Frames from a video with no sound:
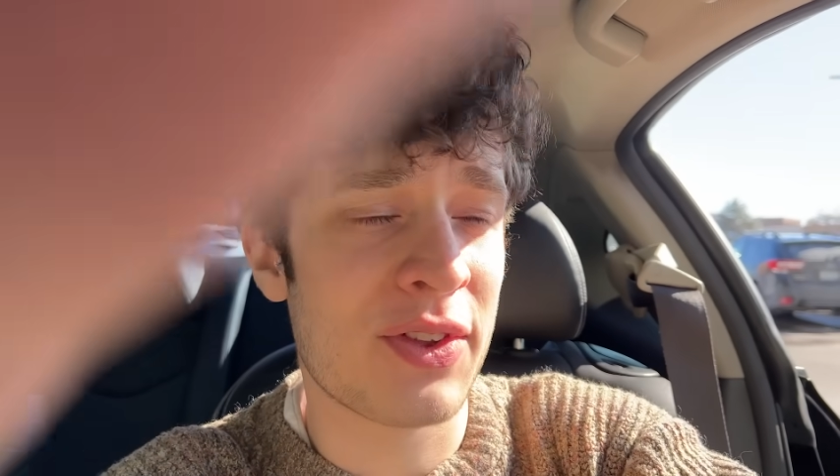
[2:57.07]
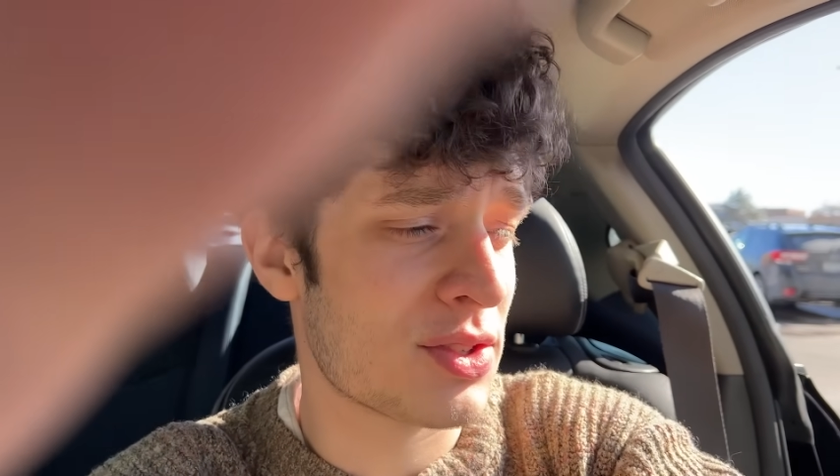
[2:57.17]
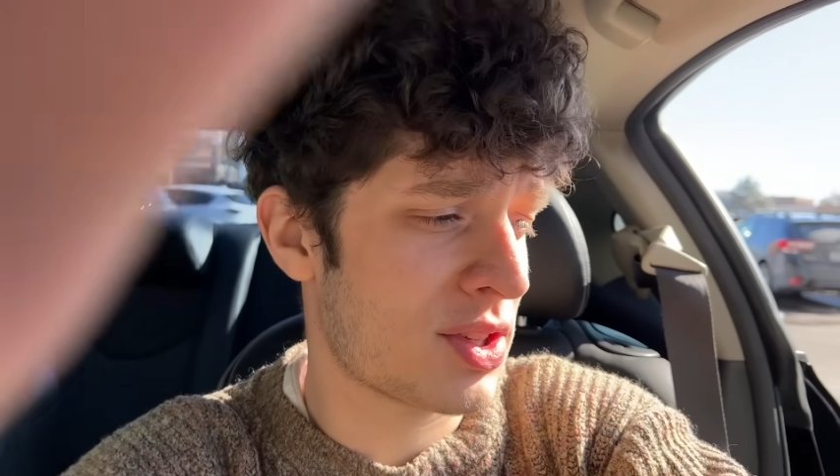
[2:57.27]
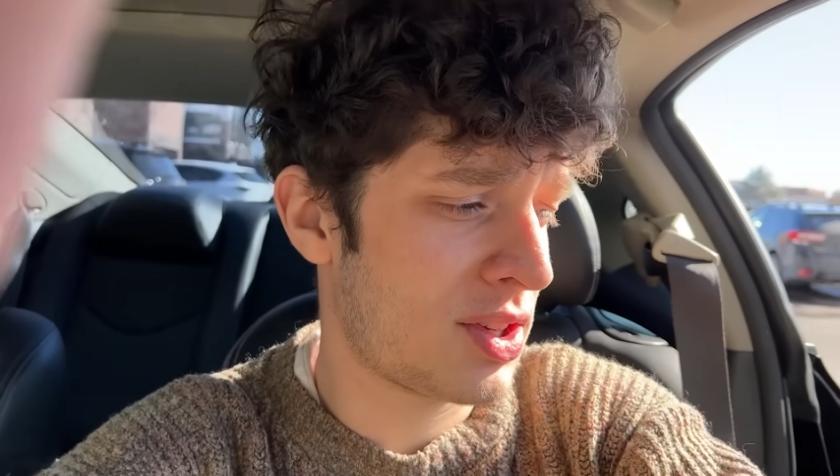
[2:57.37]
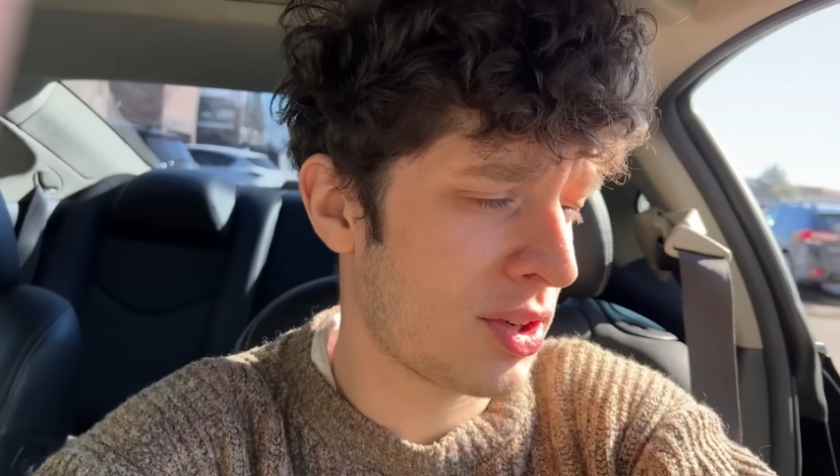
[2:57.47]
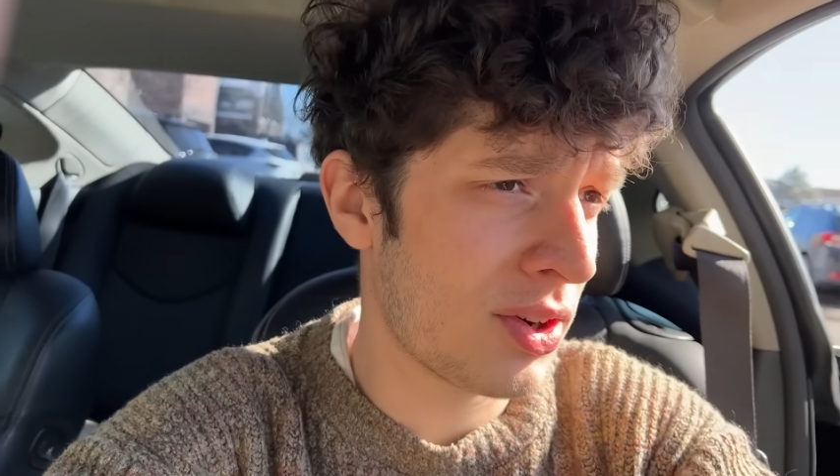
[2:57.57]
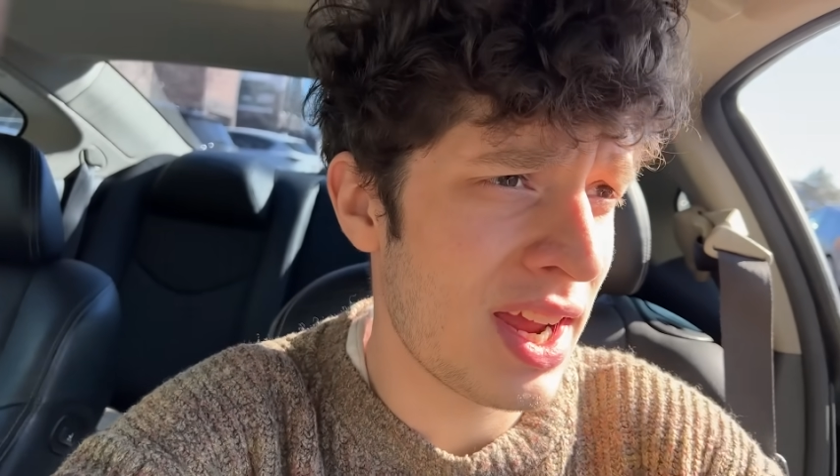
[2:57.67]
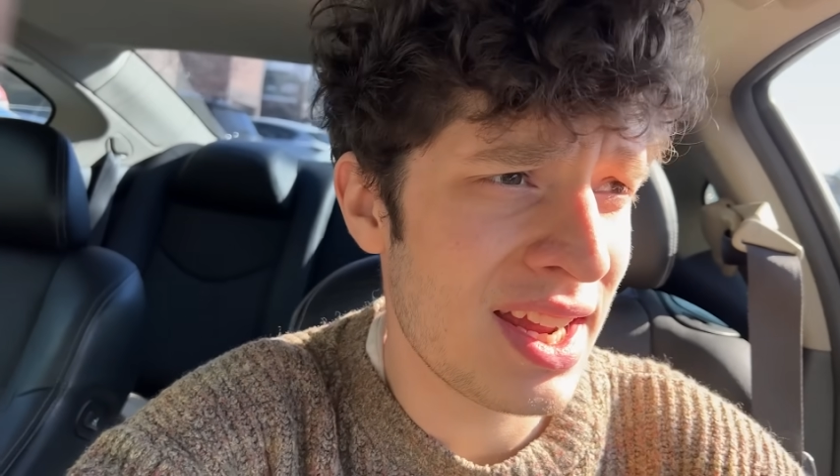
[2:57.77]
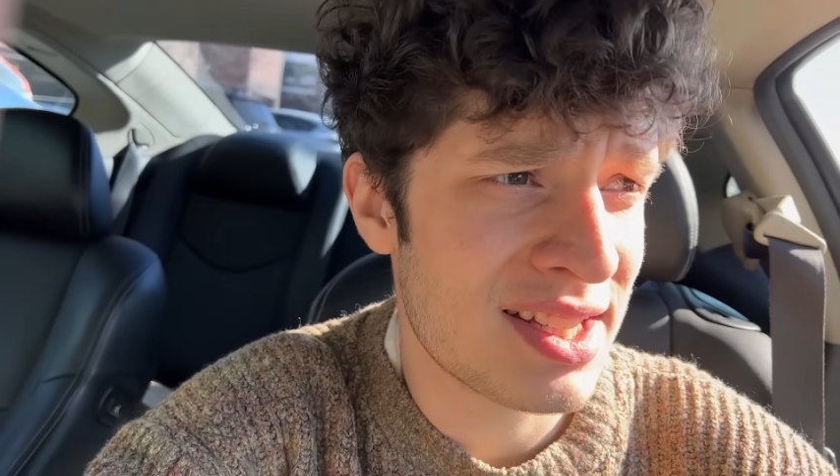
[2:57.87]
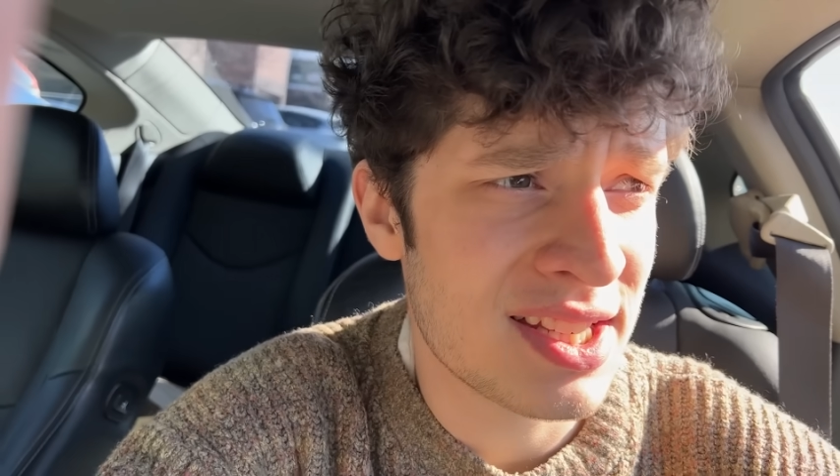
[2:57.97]
feels
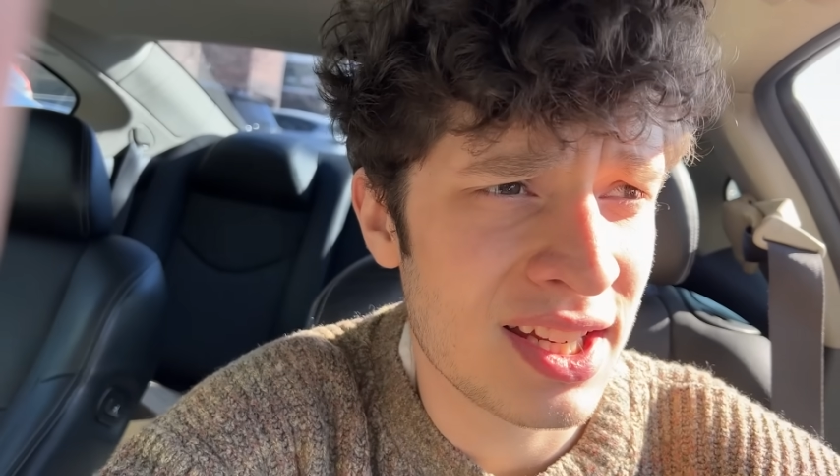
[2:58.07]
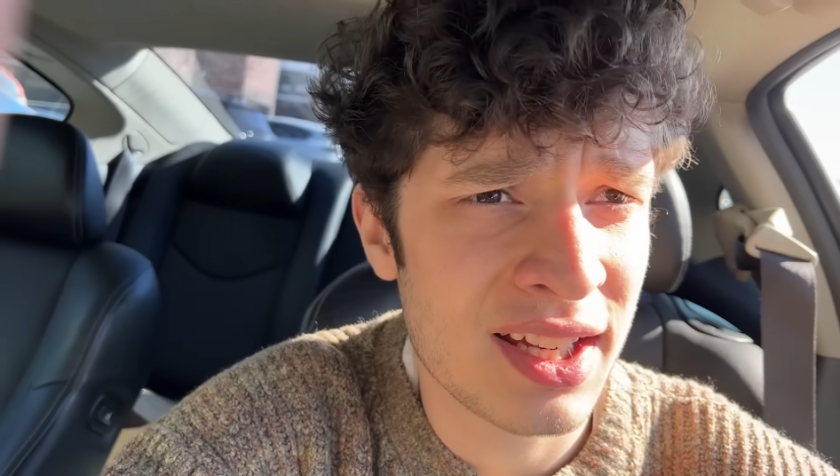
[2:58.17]
great.